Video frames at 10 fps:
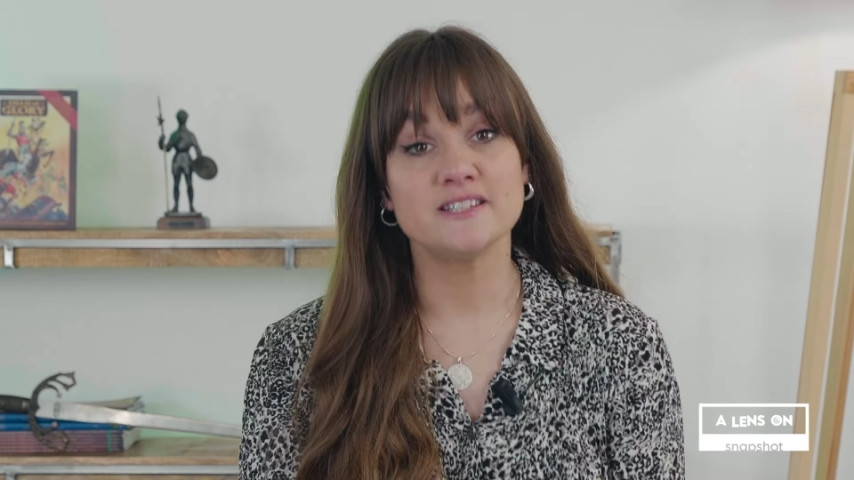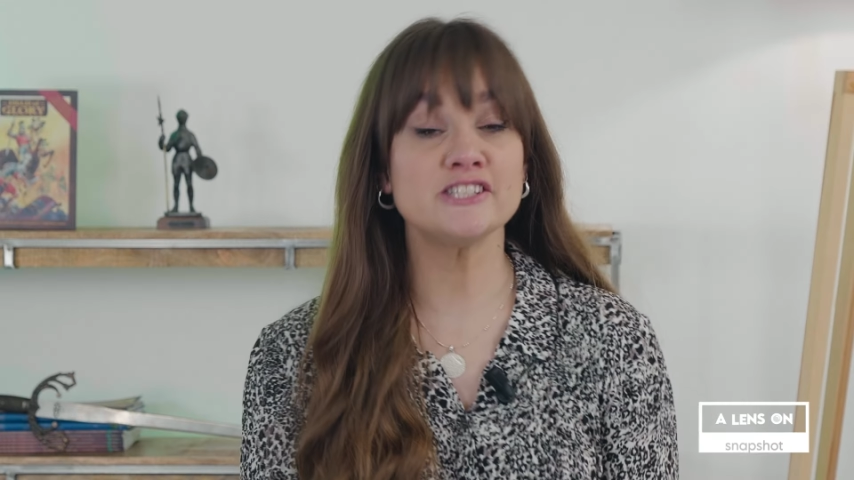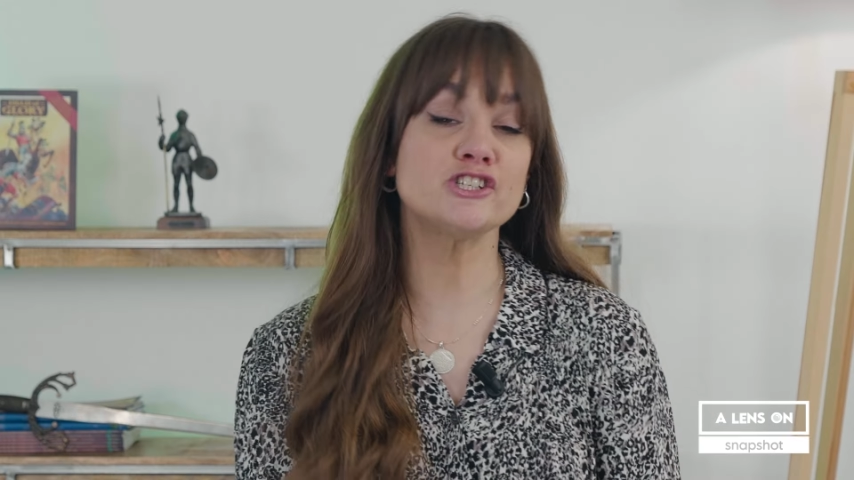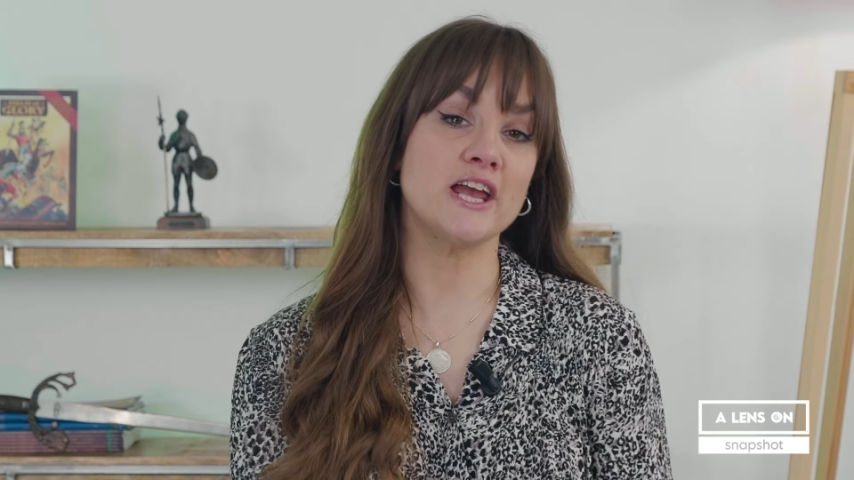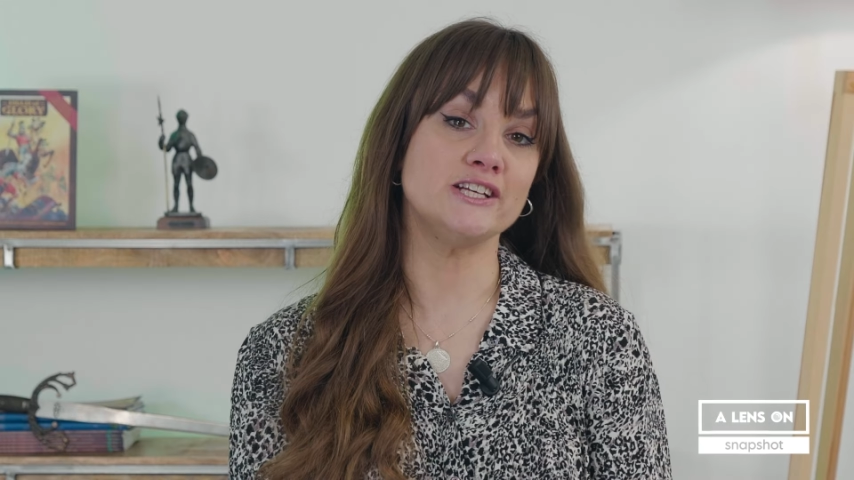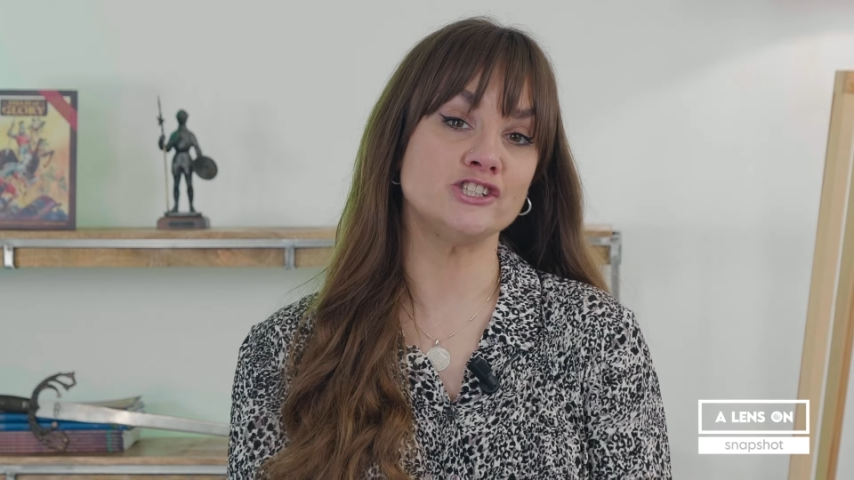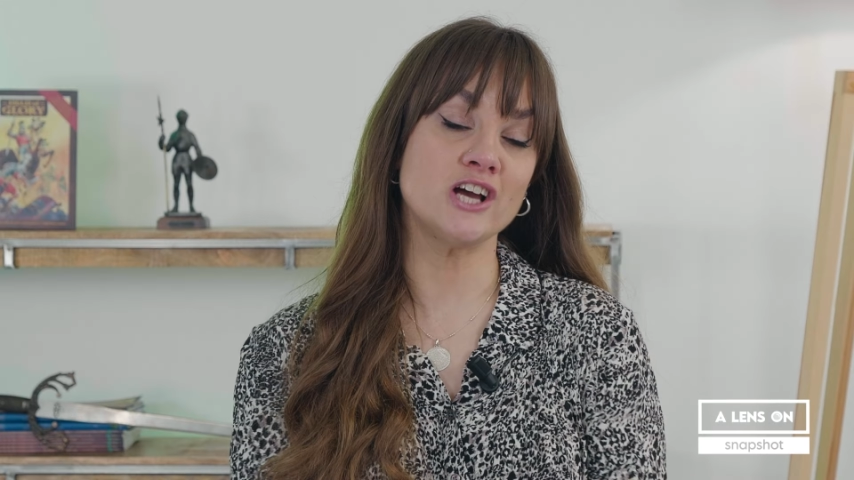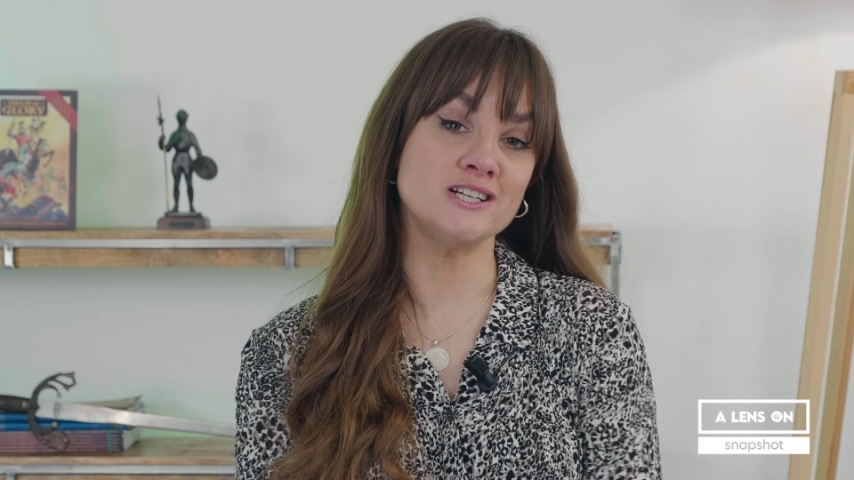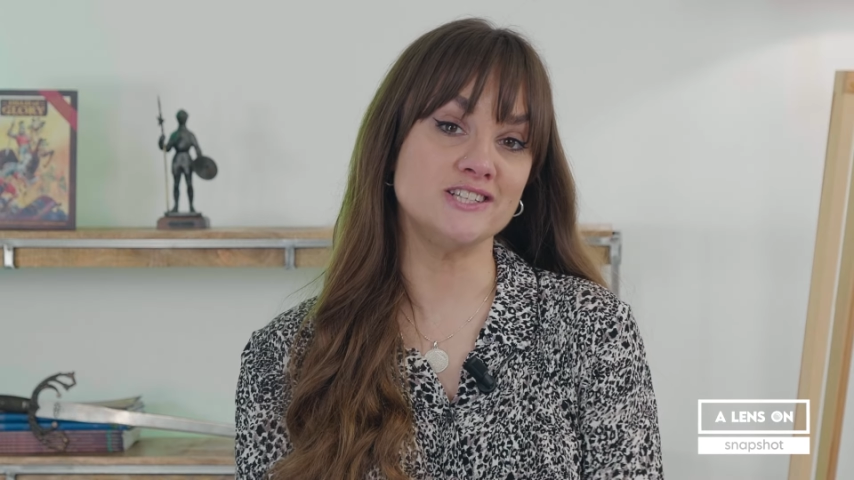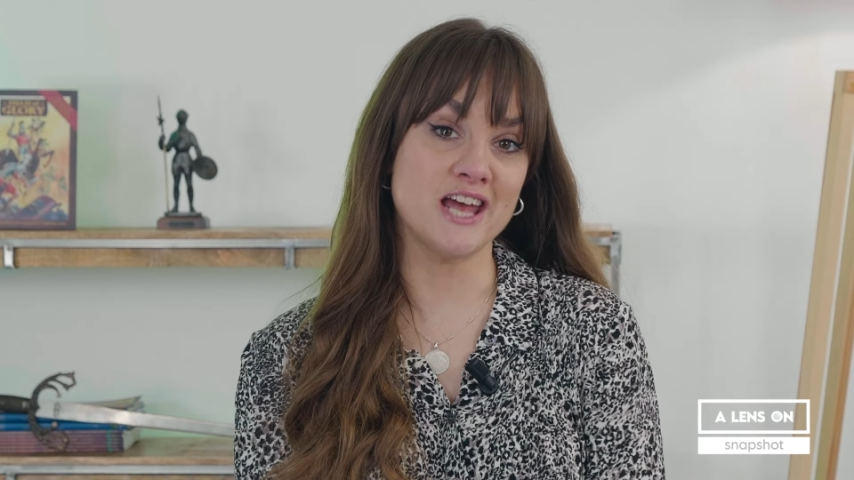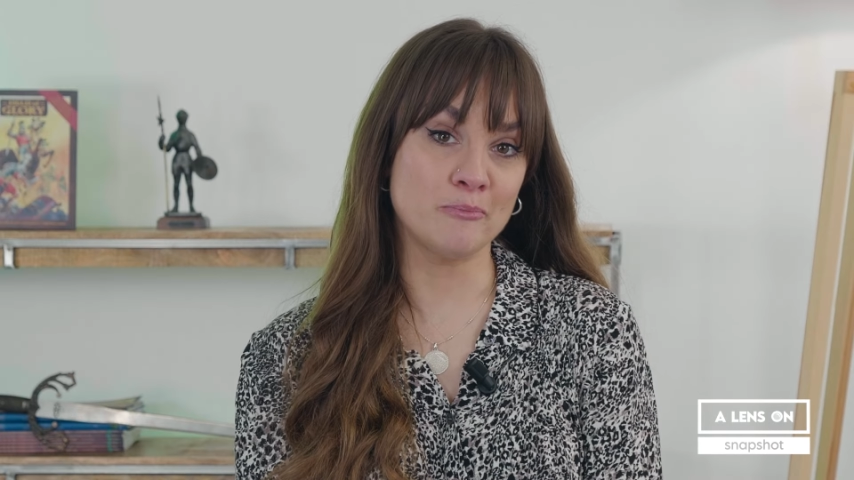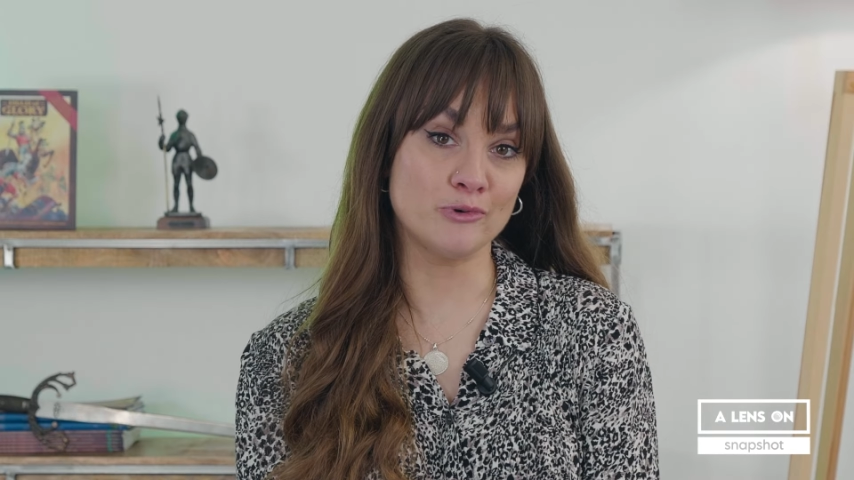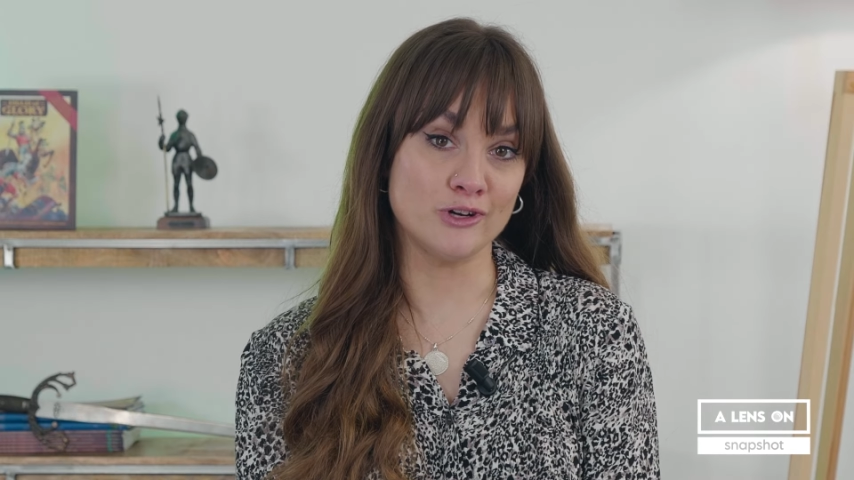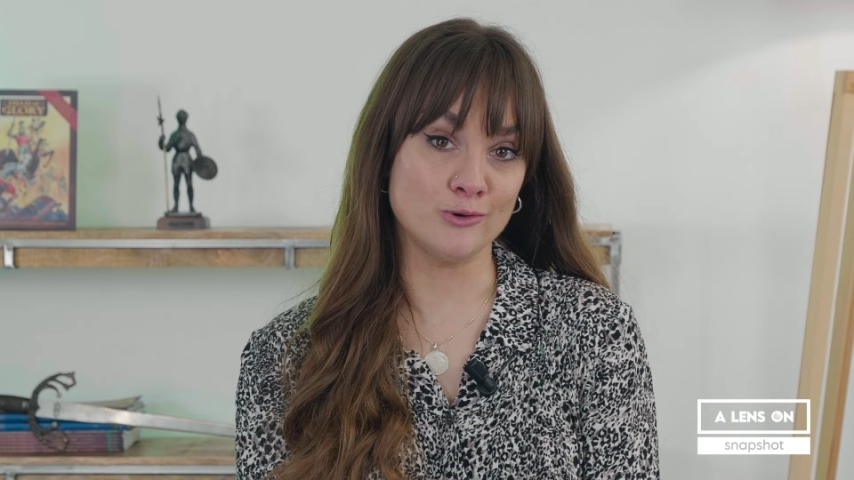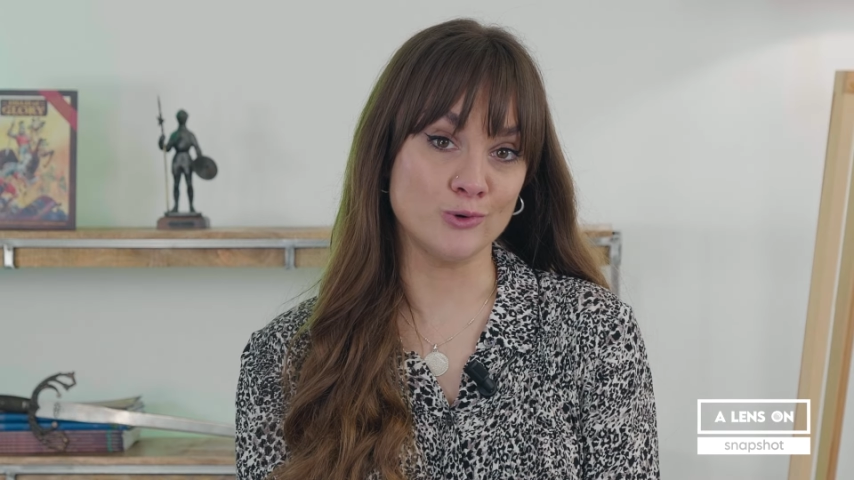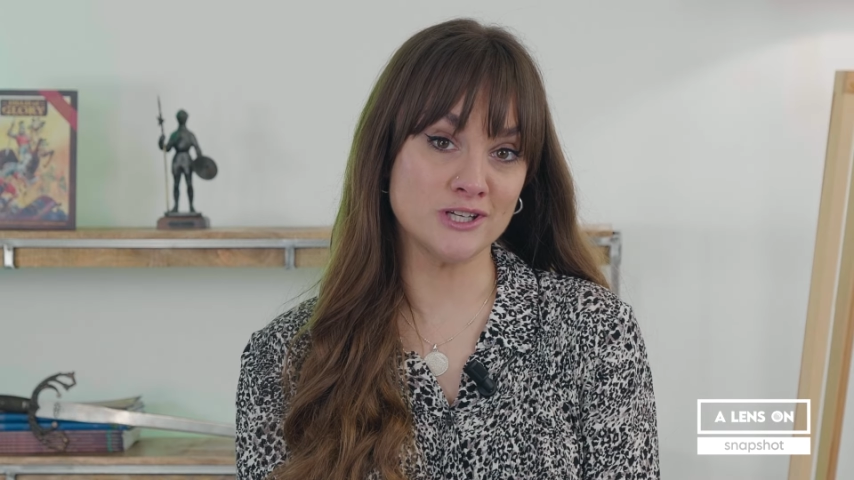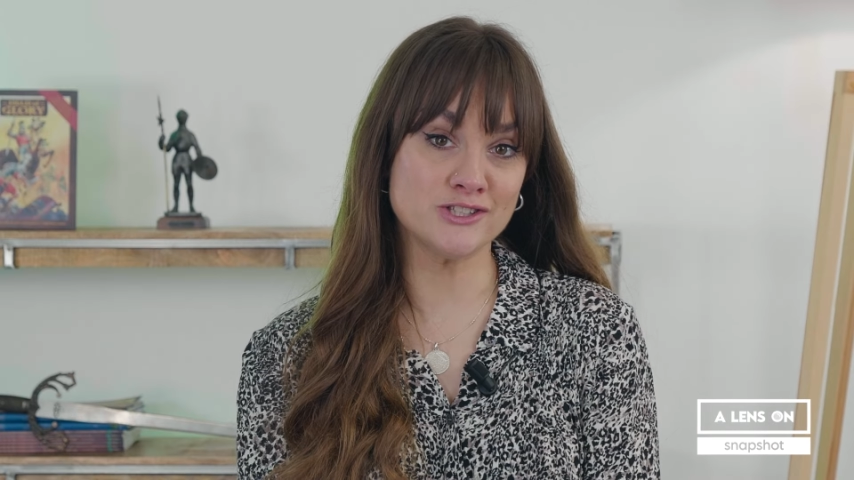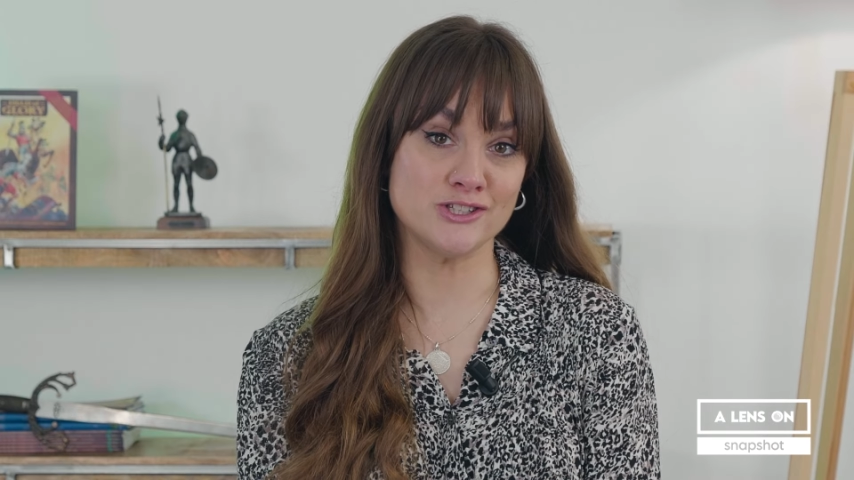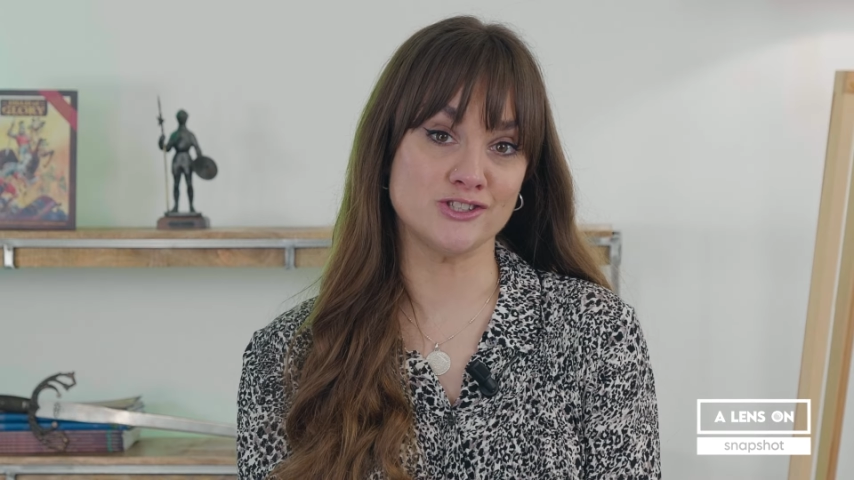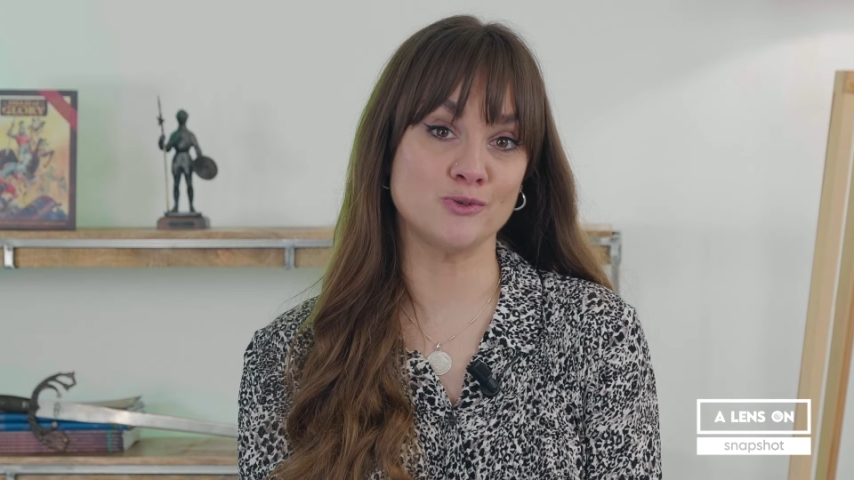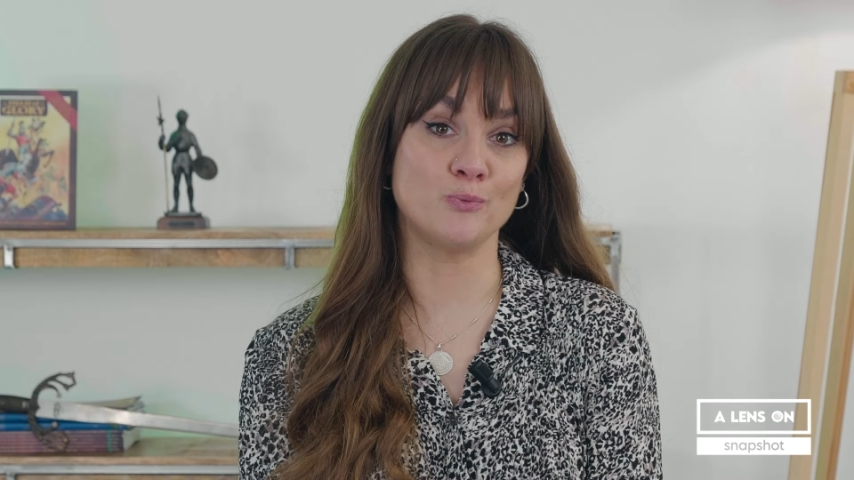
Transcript: This changed under Emperor Augustus